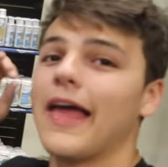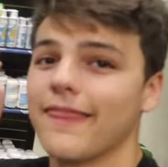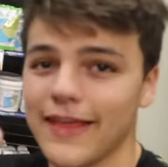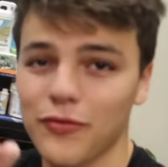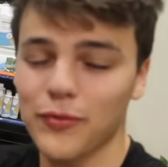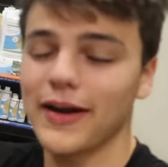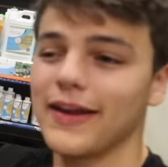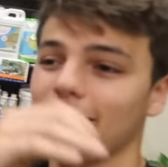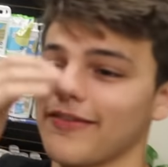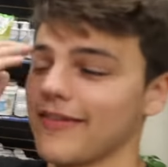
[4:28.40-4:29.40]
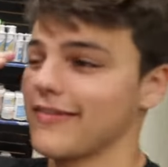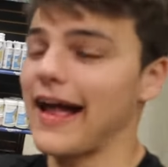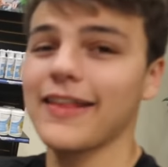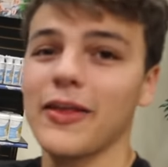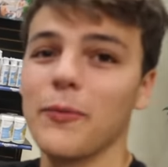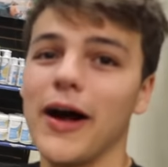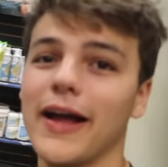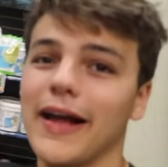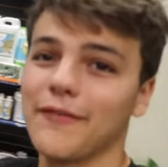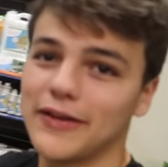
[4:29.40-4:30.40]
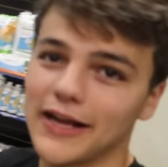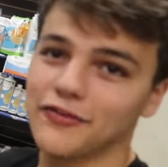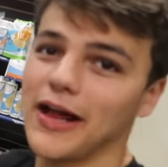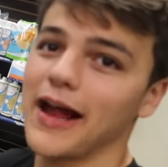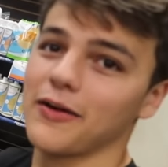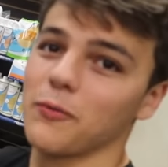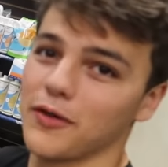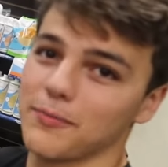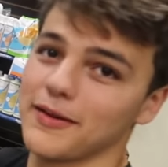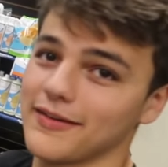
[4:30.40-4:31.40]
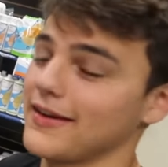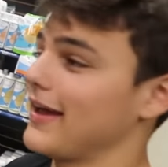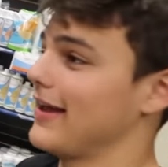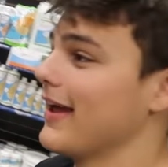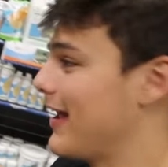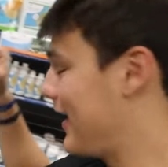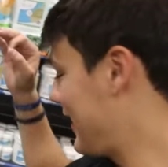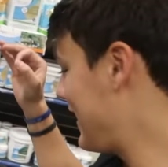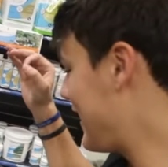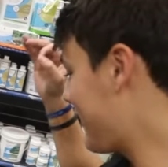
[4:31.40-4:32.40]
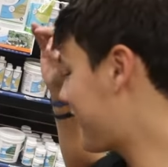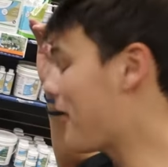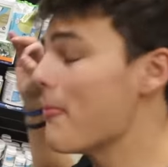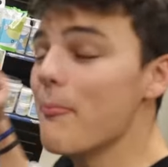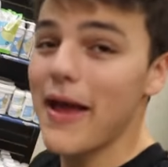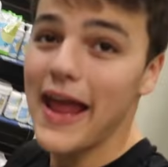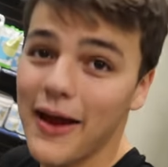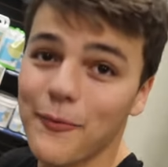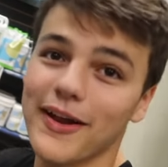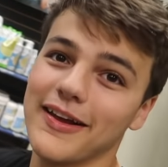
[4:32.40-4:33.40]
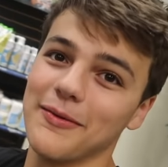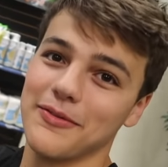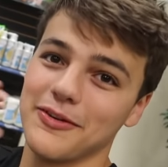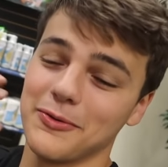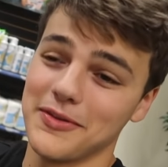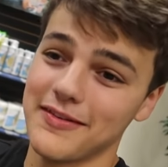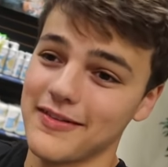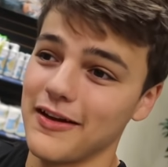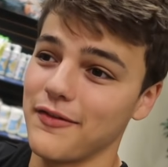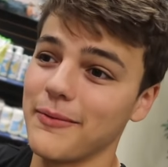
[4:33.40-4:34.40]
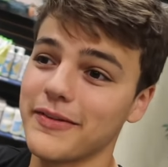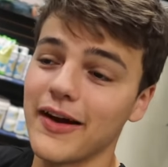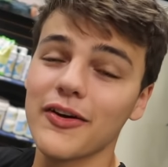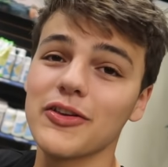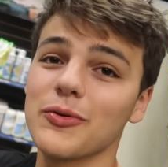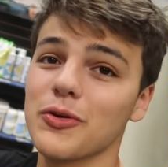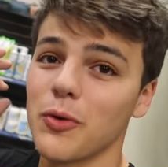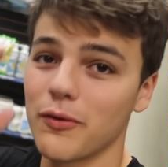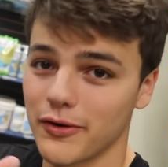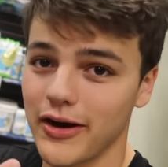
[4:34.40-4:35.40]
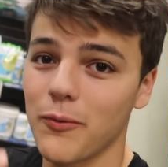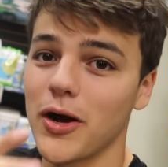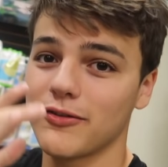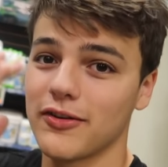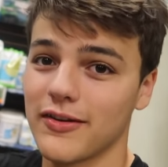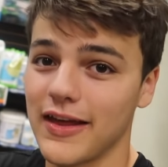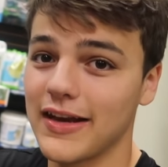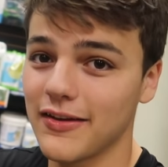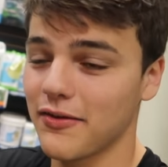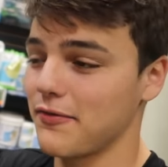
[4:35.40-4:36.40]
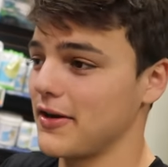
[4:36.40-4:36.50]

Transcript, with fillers: And this right here is exactly why I've got Jack with me today. He is the man when it comes to doing this stuff. I'm telling you, you won't regret watching to the end of this